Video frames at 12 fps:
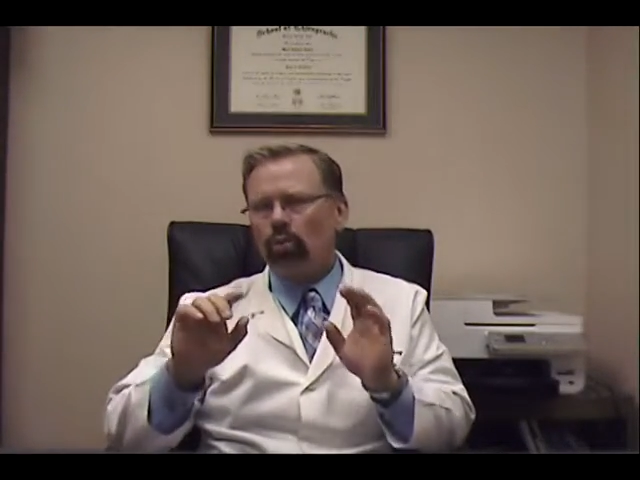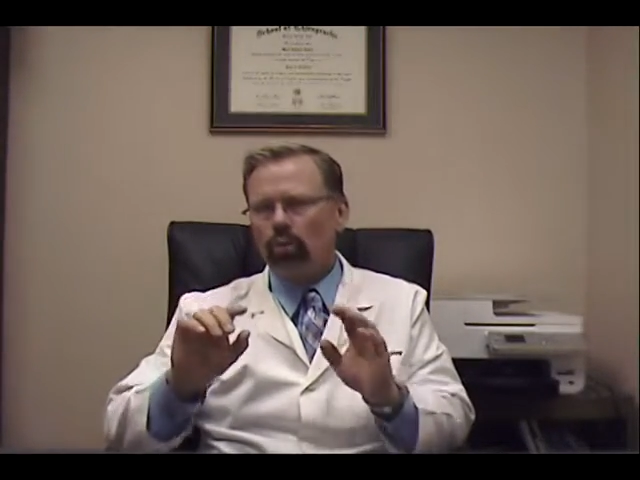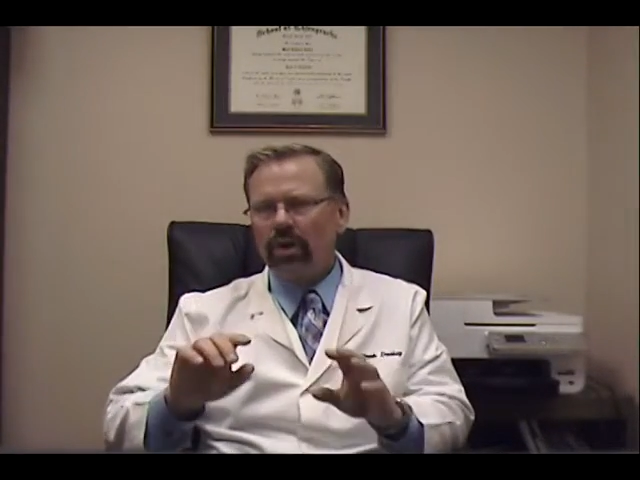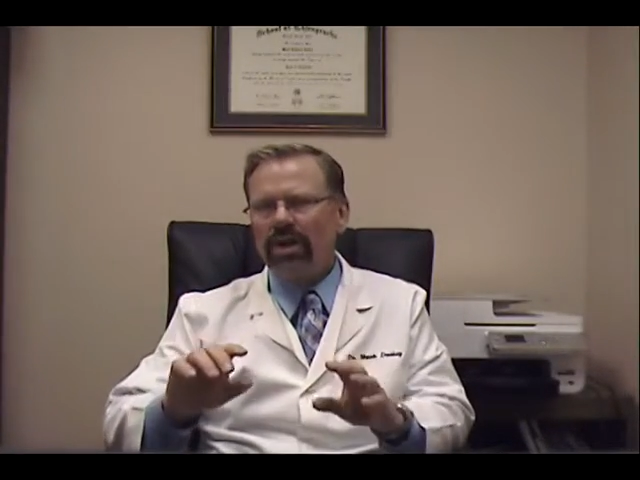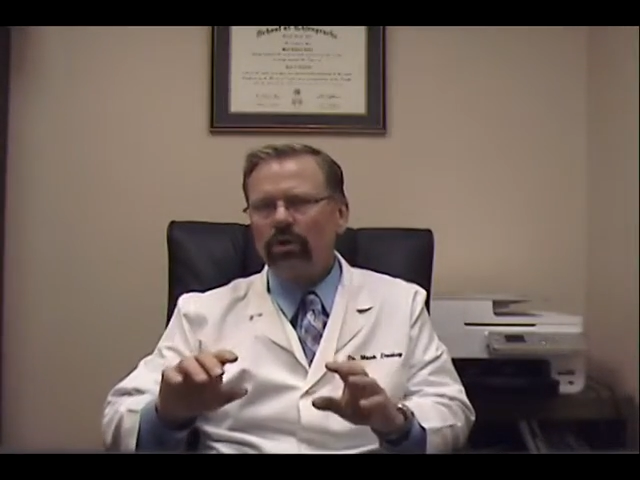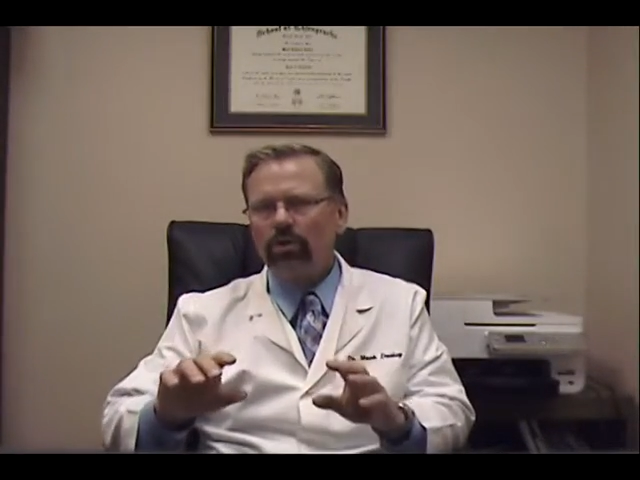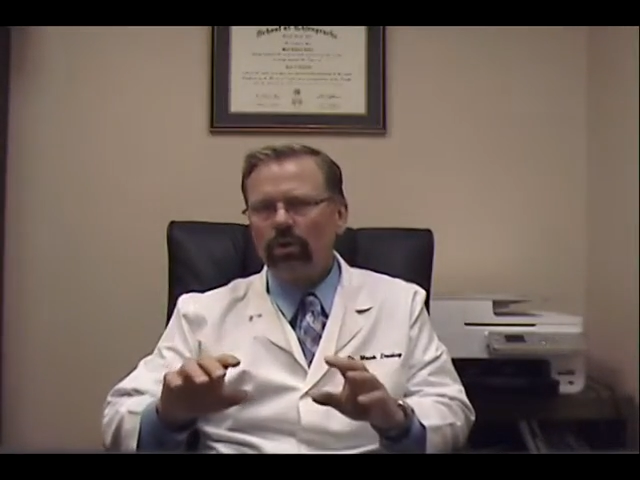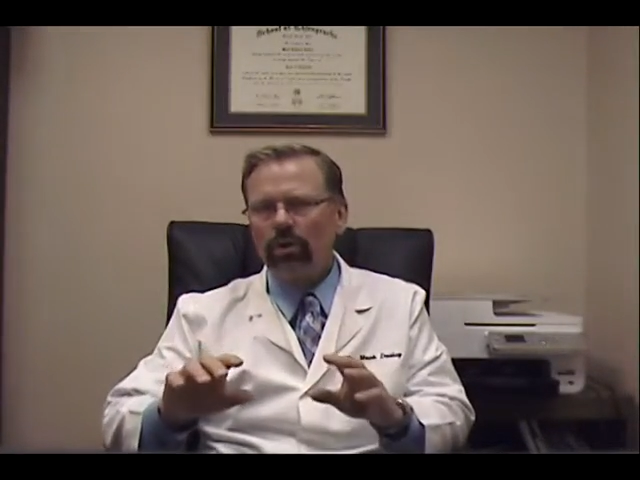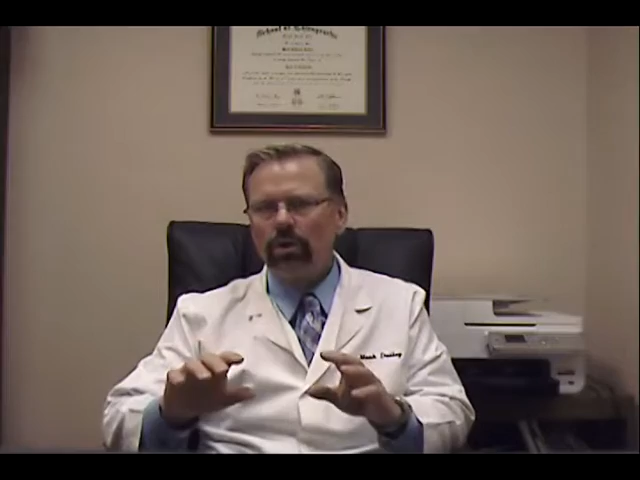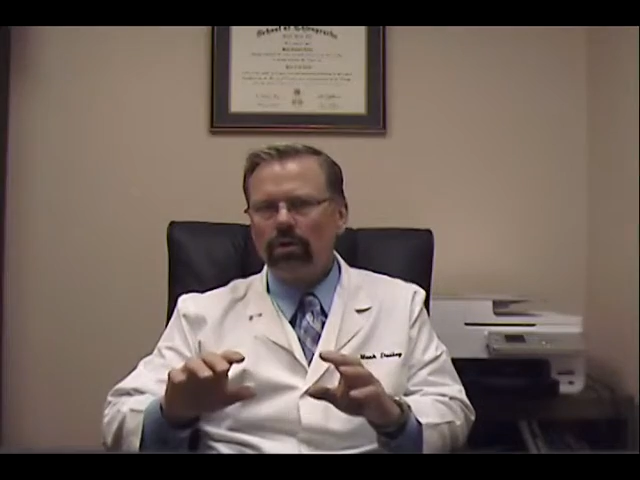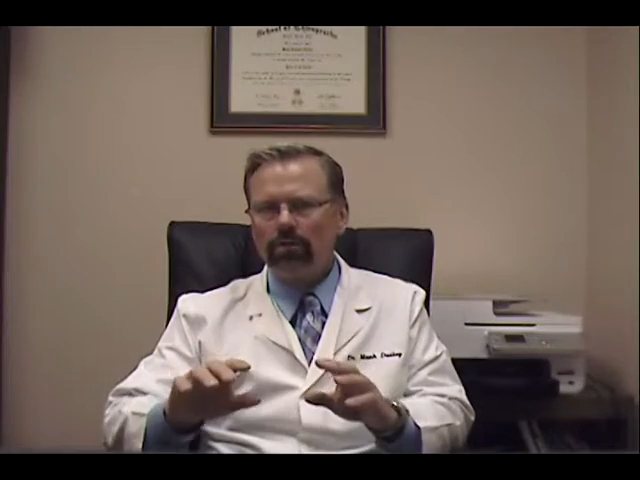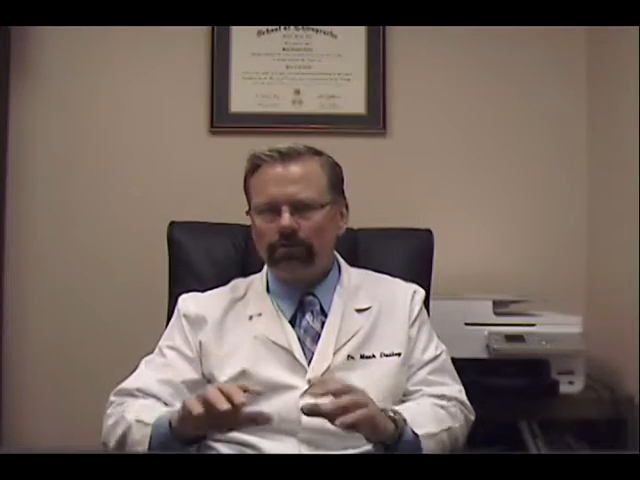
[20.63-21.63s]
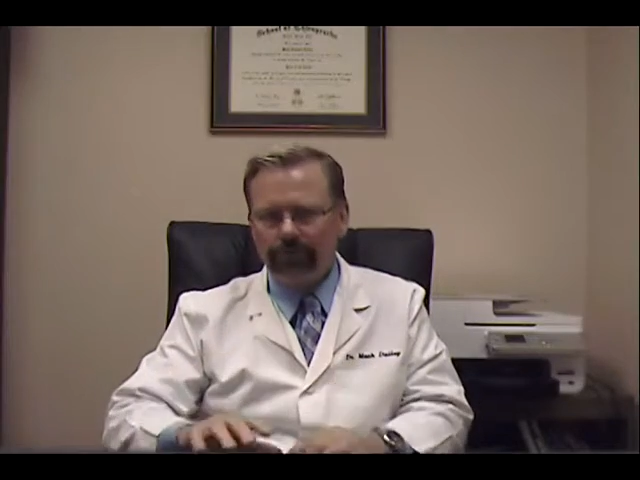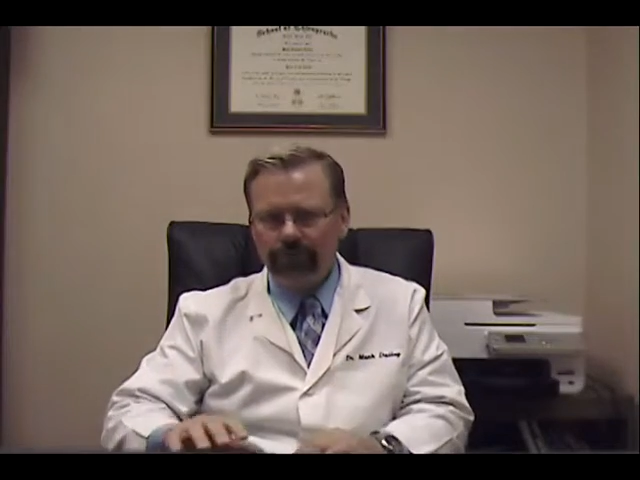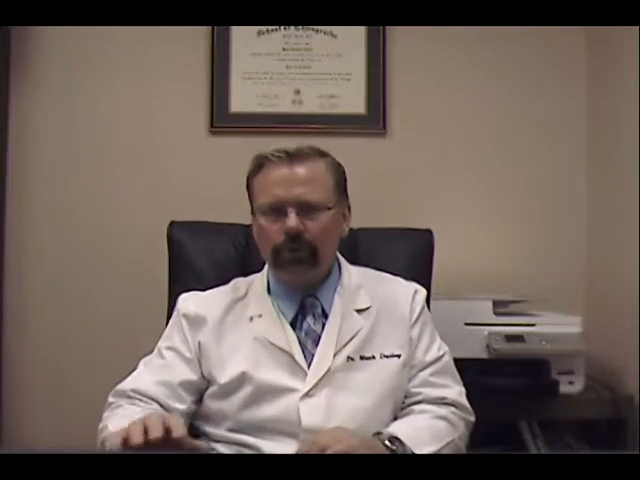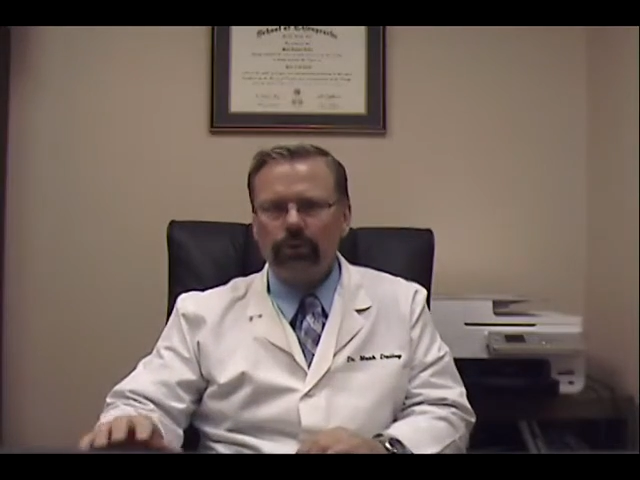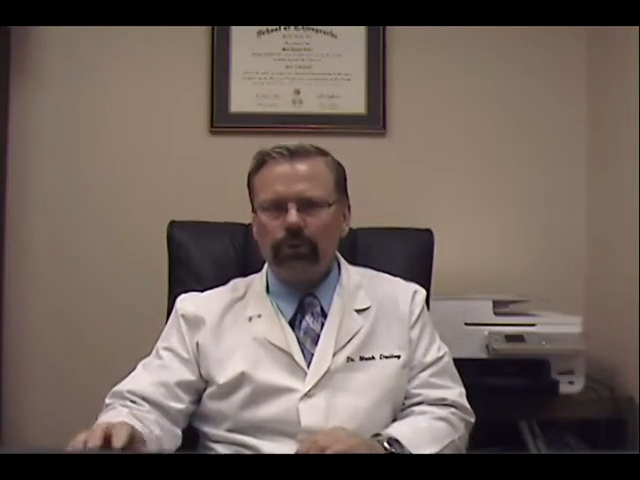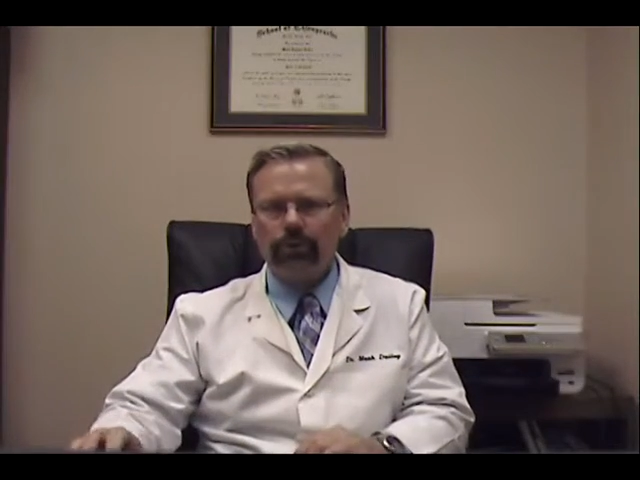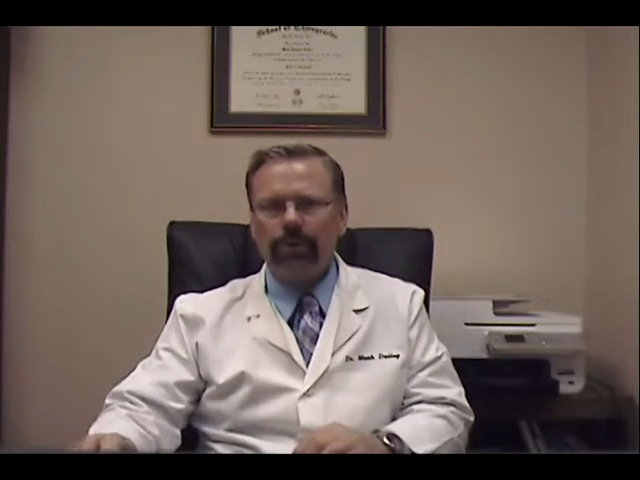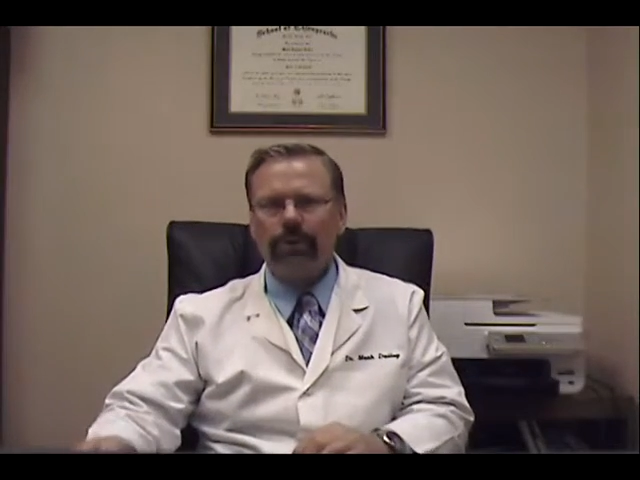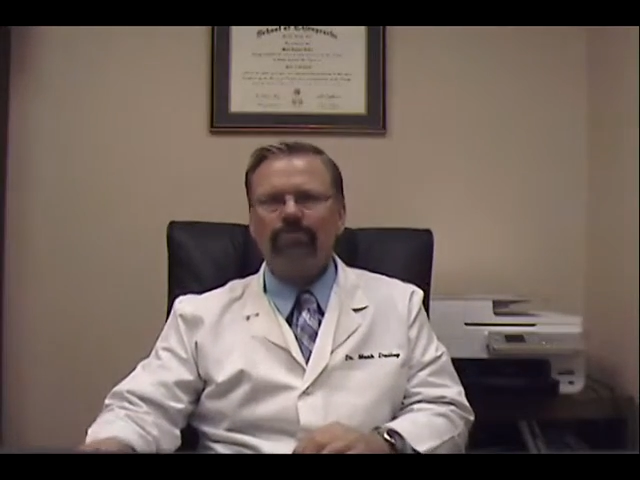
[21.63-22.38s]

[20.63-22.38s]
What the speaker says: real food.